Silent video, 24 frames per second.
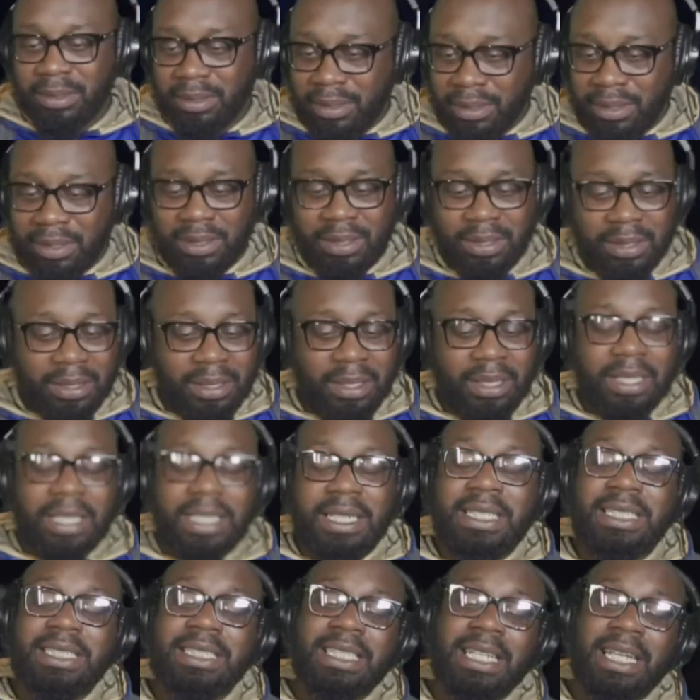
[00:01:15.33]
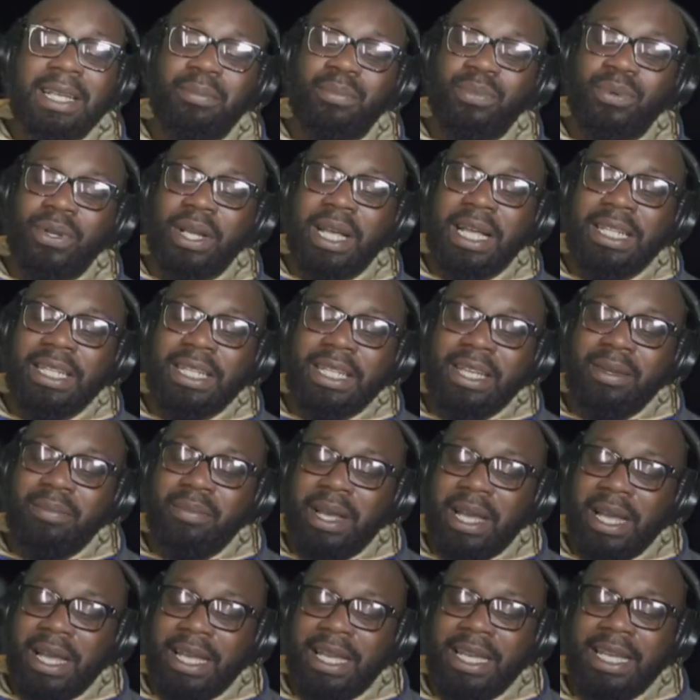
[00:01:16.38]
Yeah. He said, boy, I lay
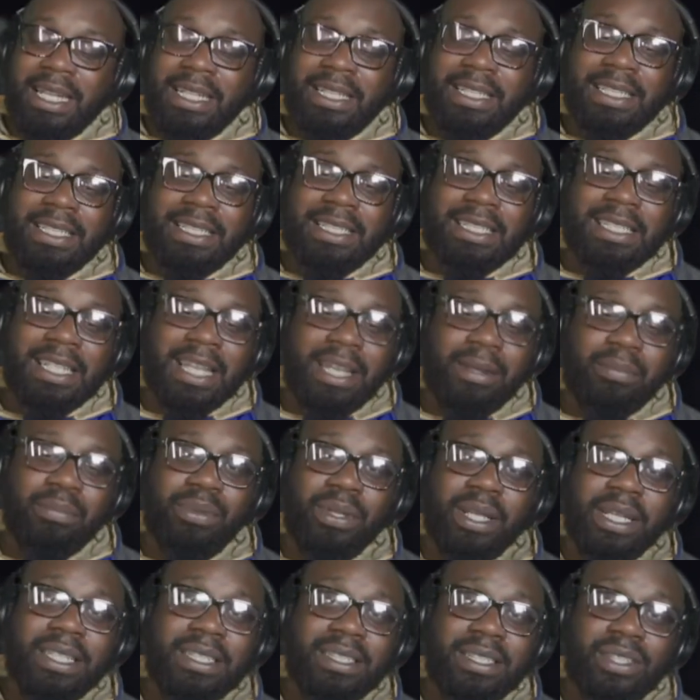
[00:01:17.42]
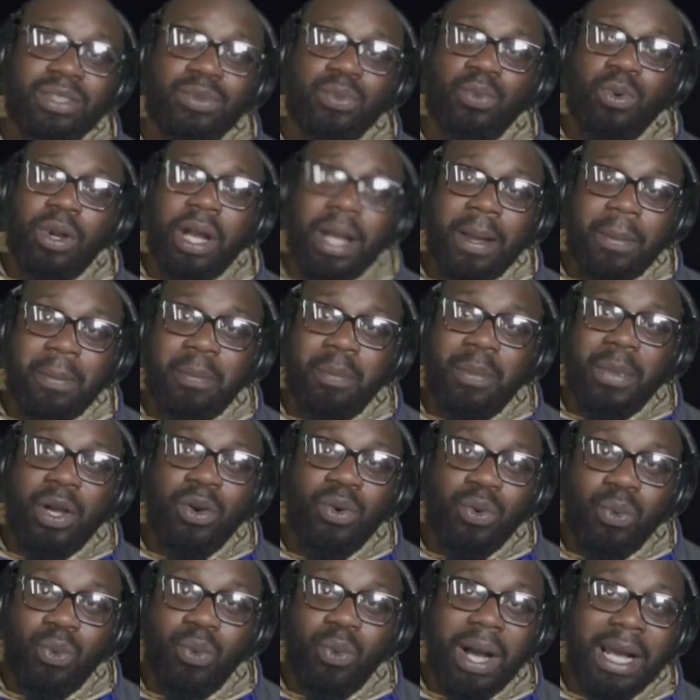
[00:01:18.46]
my head the same places where I melt
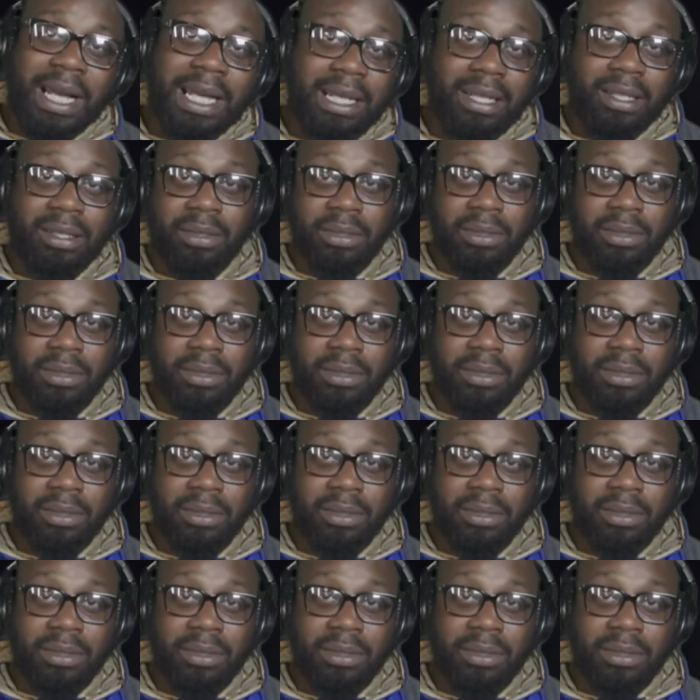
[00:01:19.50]
white.